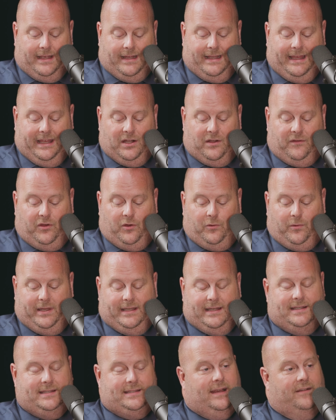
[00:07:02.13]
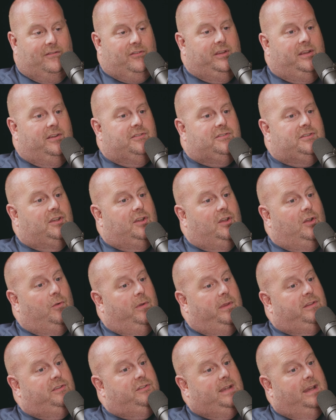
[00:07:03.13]
an interview we did several years ago
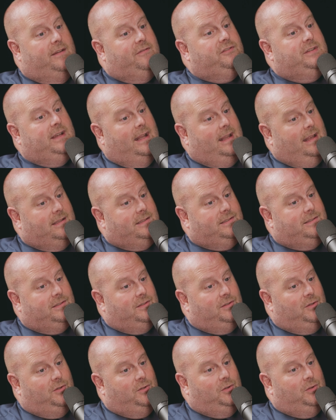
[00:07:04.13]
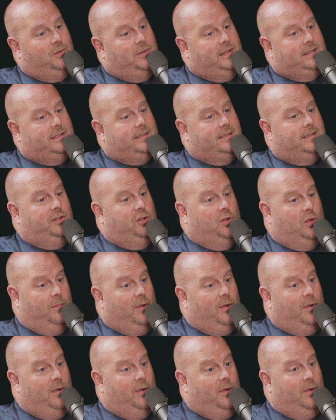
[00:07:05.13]
with Jeff Jellets, who is your